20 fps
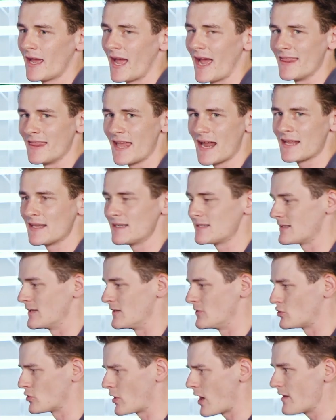and that is
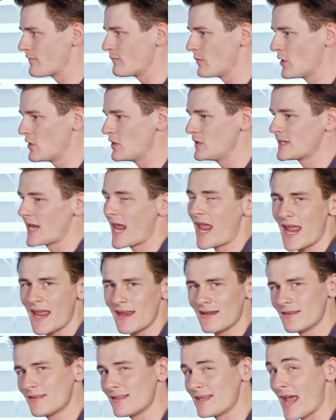the drive modes
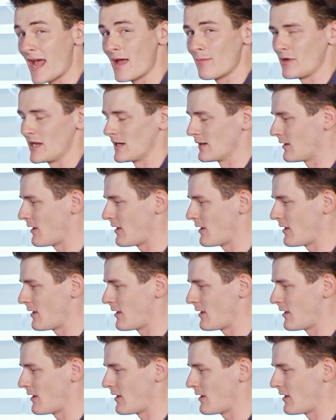and the ambient